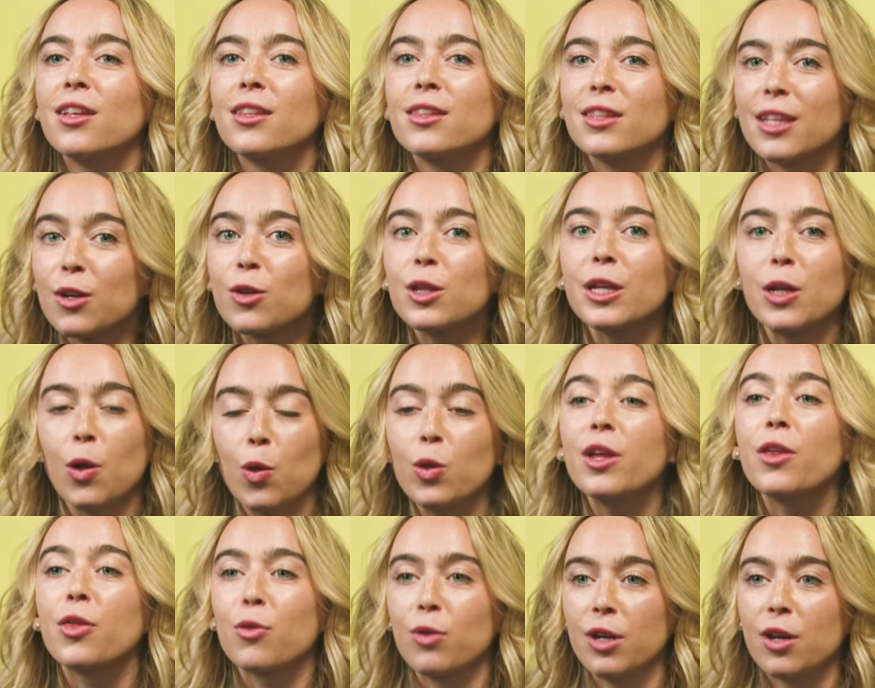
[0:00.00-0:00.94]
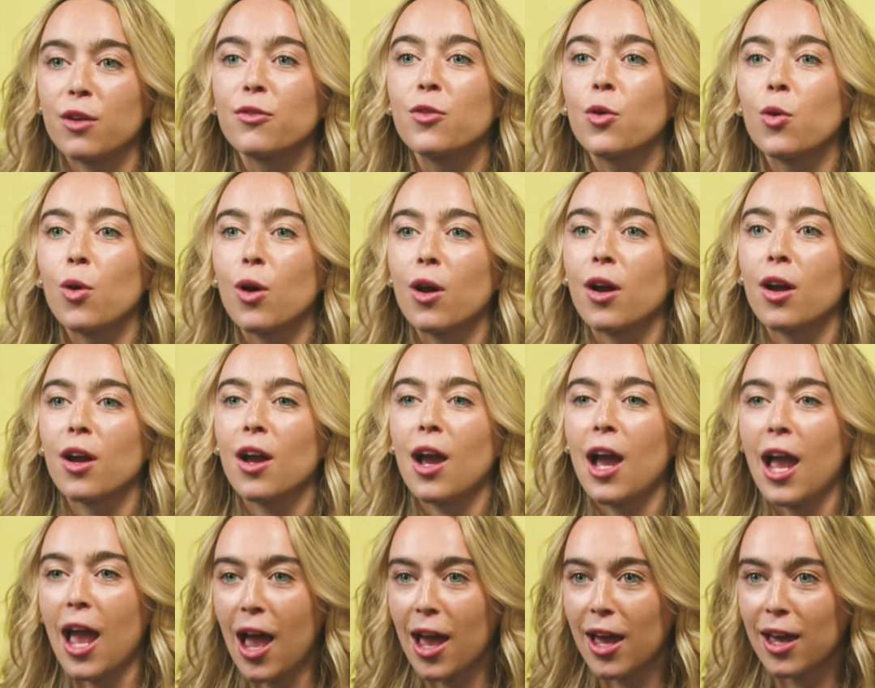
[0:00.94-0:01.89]
literally only 3 or 4,
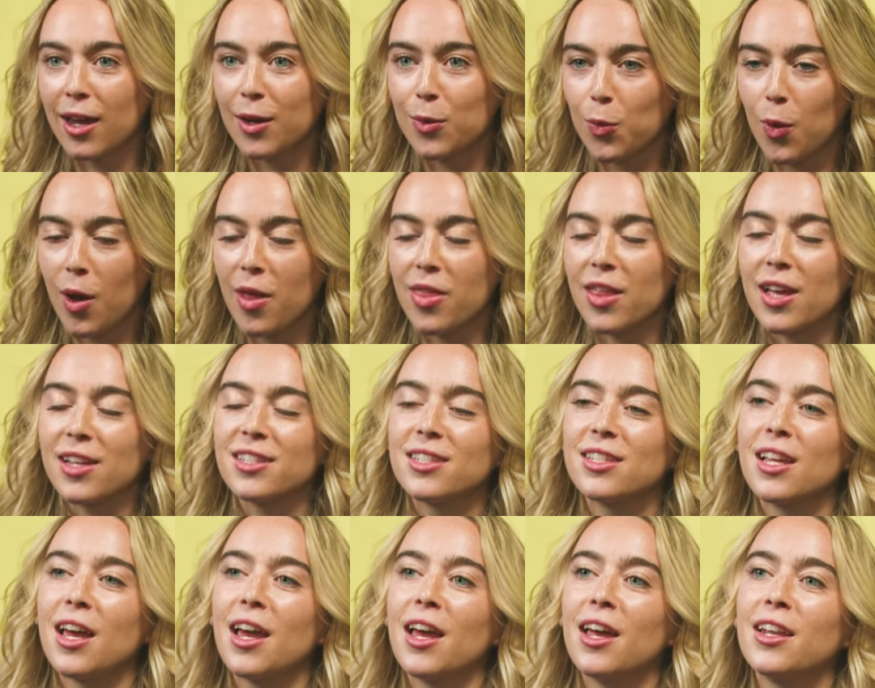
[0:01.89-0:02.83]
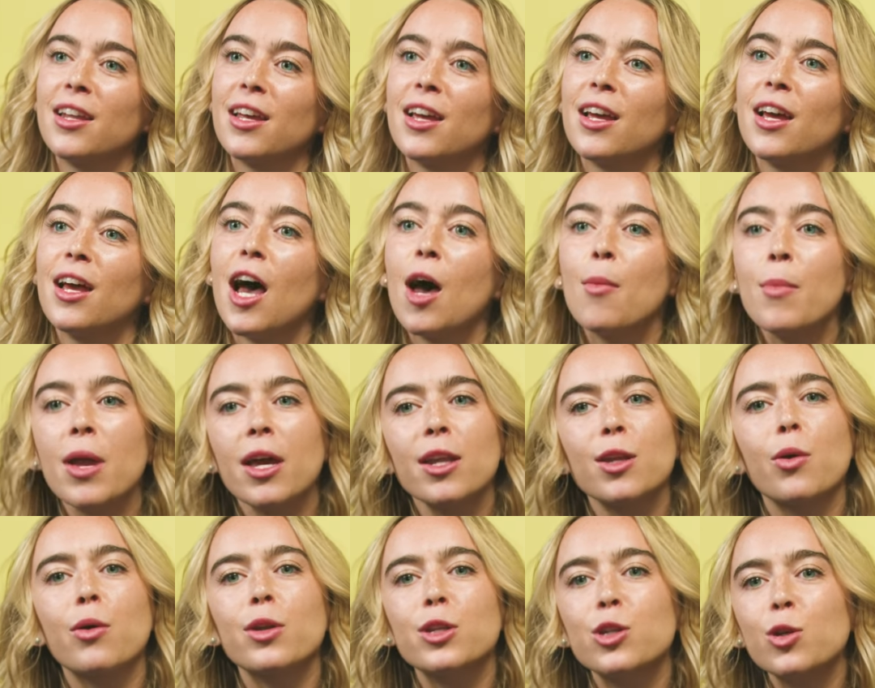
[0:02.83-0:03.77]
I had one that said,
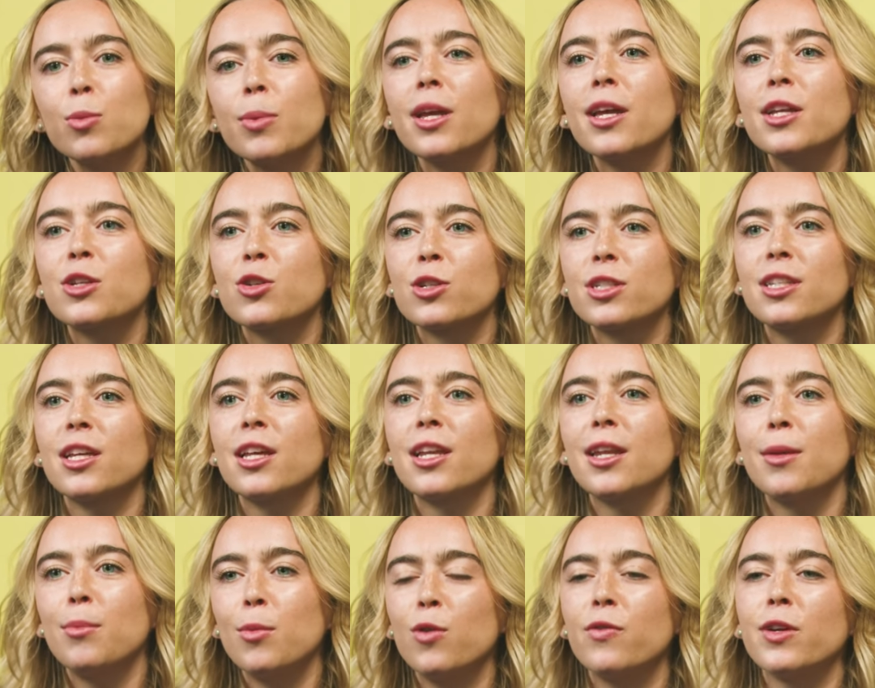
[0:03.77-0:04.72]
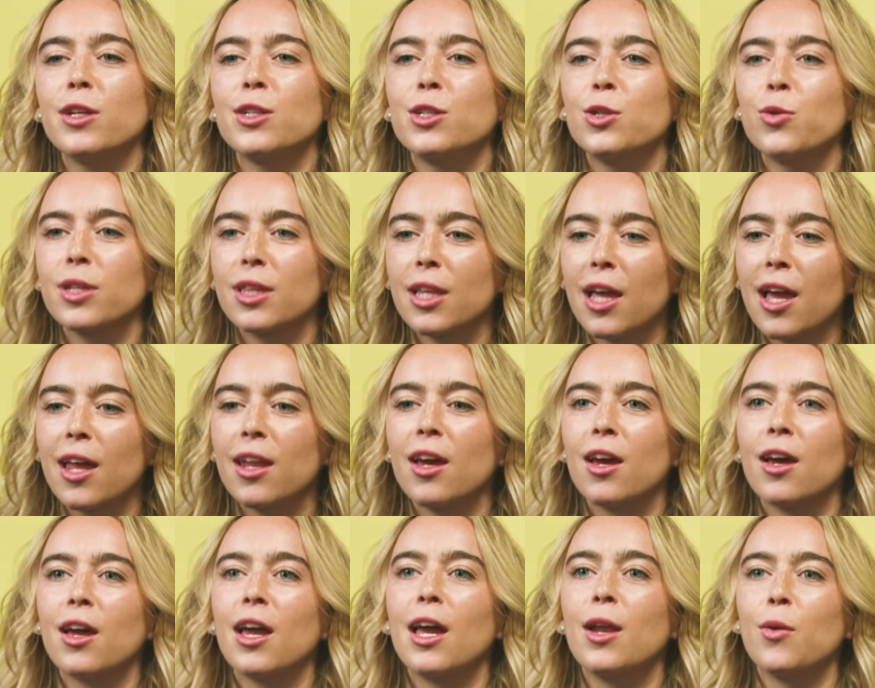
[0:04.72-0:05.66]
Amanda, would you be interested in moving to
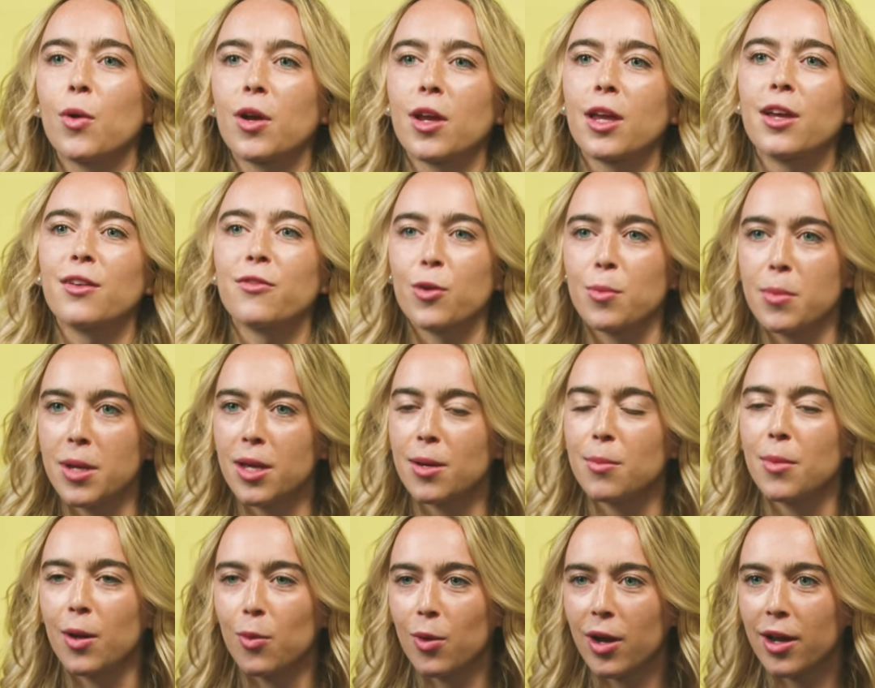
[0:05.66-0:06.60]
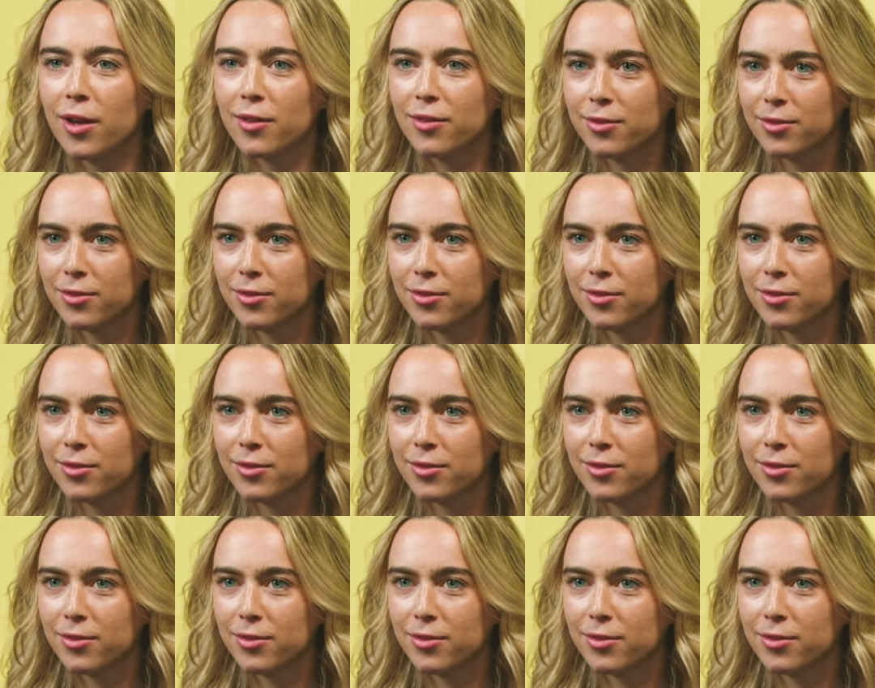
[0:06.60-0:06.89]
Atlanta and working for me and my wife?